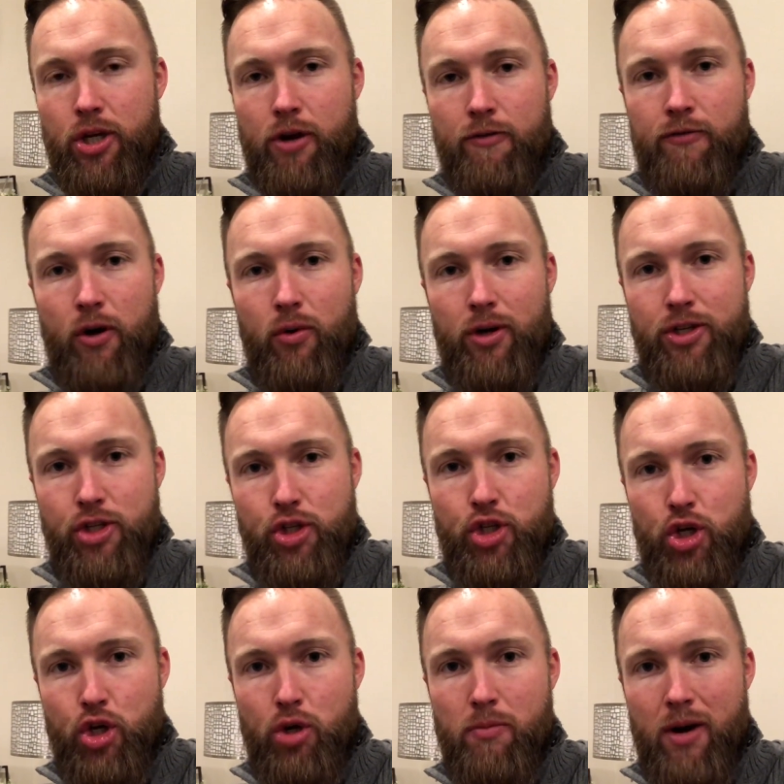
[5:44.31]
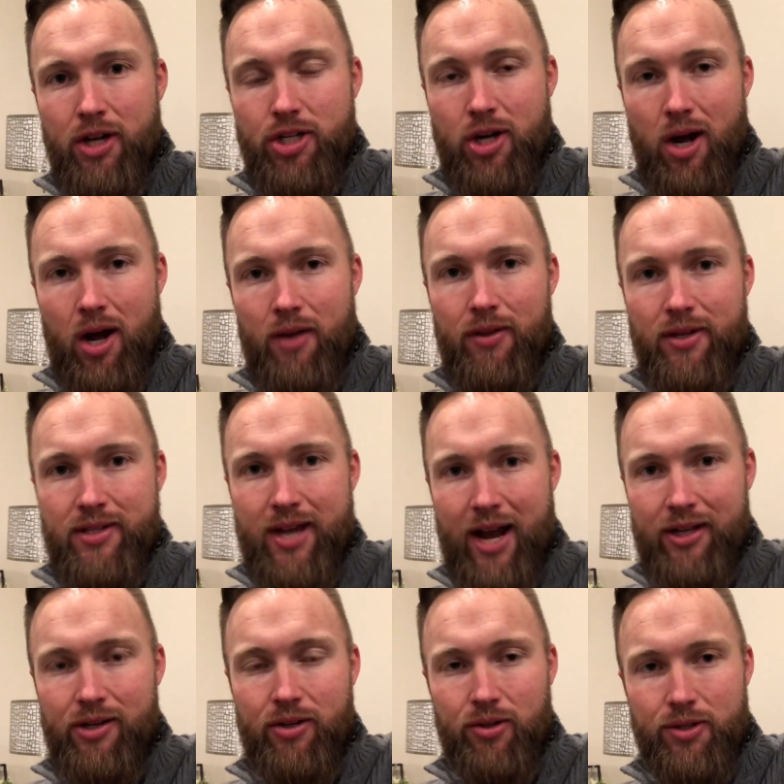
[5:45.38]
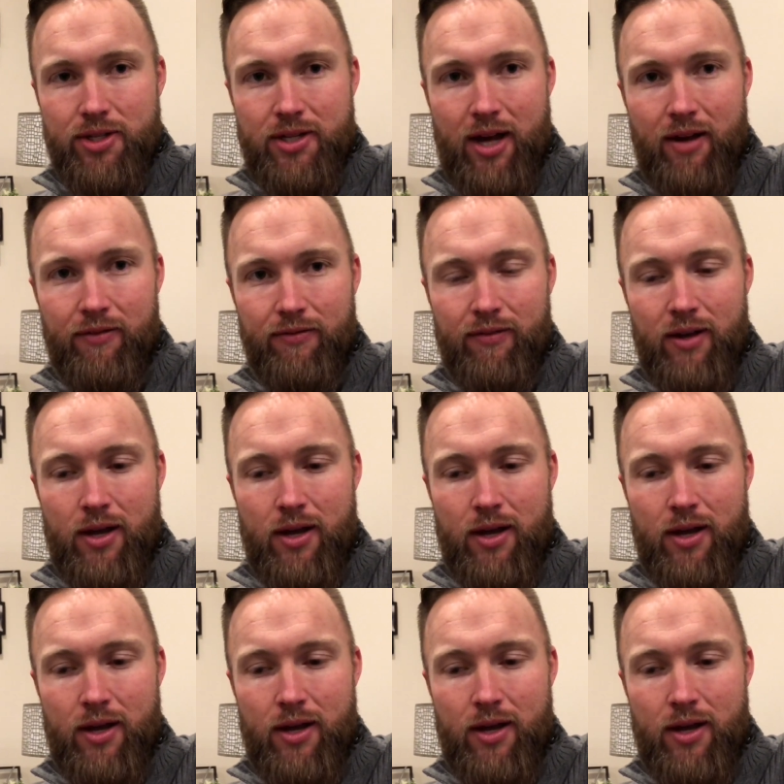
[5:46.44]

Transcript: you're focused too much on the technical stuff